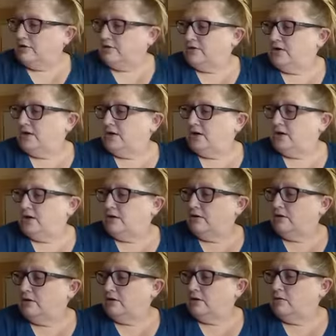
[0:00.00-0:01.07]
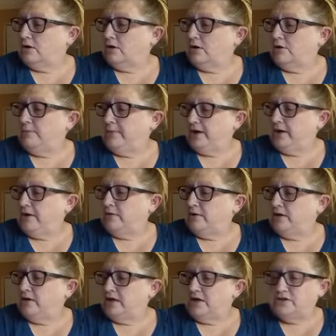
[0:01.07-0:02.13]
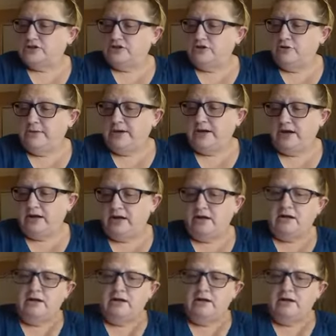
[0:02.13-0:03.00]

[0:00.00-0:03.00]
the narwhal, penguin, and snowman,